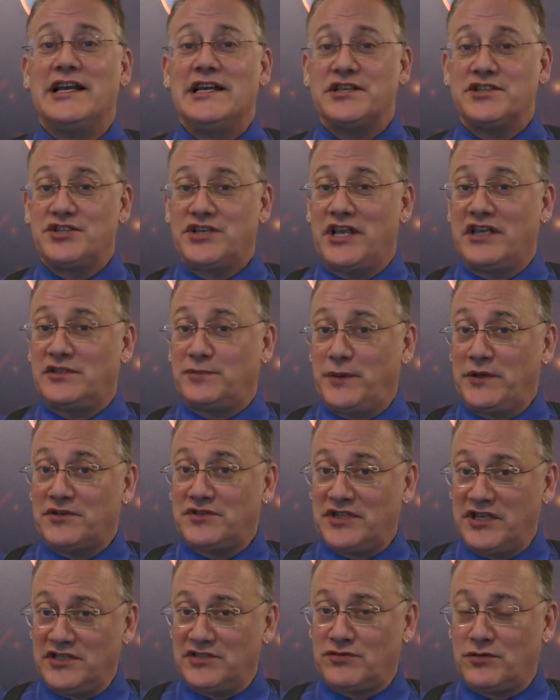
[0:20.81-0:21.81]

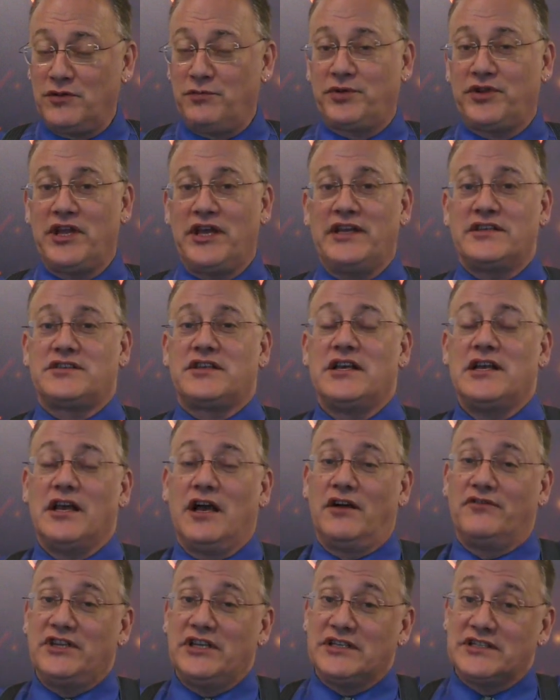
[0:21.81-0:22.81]
Shakespeare's history plays
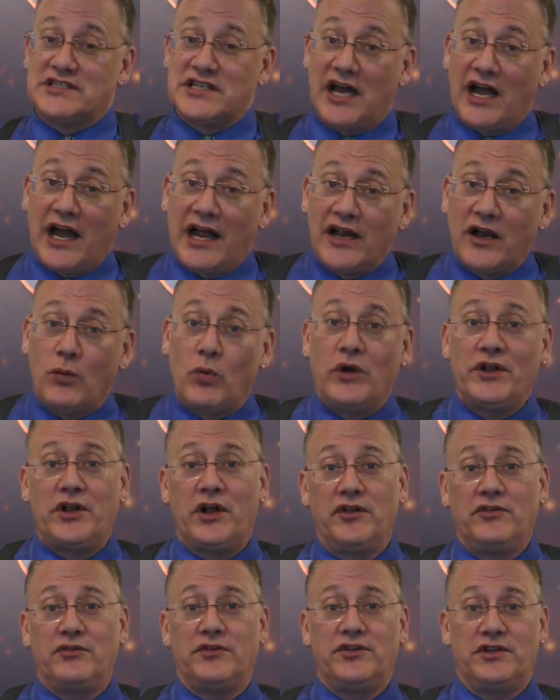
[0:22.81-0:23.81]
of the entire
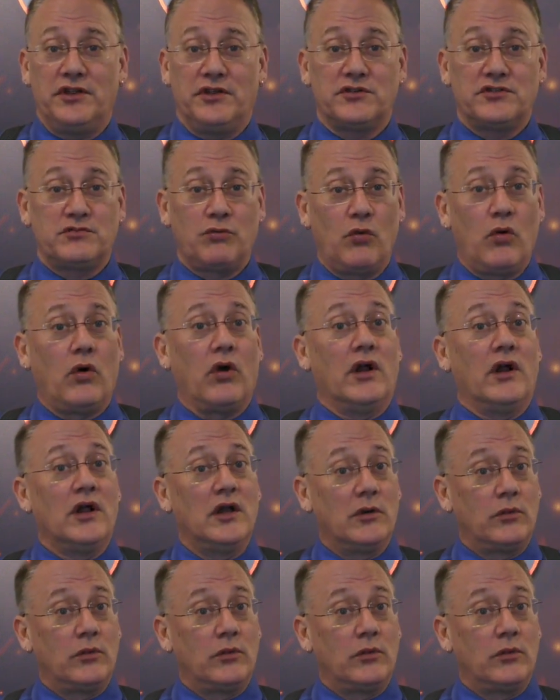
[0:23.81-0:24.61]
100 Years' War,